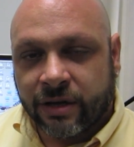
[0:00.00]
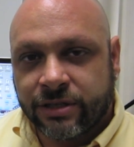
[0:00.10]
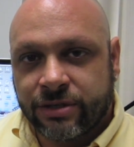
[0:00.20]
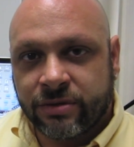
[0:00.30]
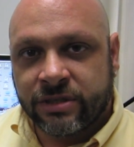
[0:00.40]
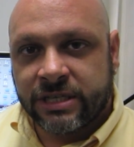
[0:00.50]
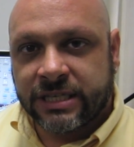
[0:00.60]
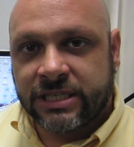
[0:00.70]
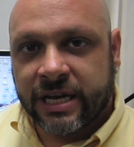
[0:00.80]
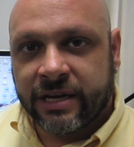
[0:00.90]
students
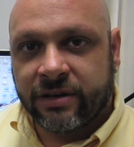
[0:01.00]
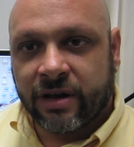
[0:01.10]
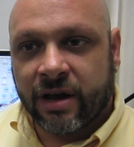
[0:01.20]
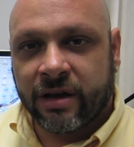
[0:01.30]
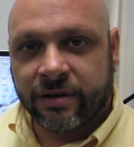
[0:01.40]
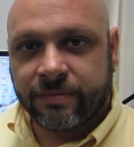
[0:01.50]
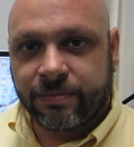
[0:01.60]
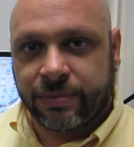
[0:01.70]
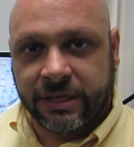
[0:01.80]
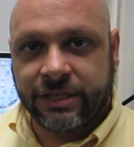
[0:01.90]
had said,
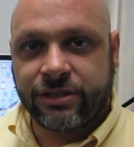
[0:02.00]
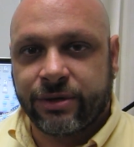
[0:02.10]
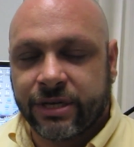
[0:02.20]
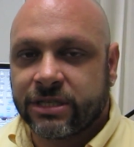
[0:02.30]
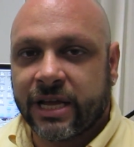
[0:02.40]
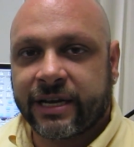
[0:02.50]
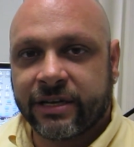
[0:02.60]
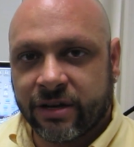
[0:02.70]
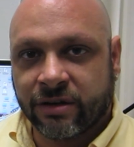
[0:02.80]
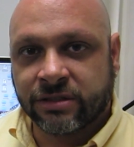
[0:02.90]
please treat us like
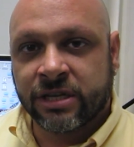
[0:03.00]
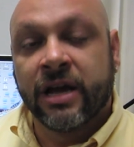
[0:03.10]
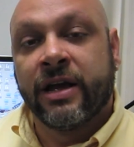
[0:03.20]
adults.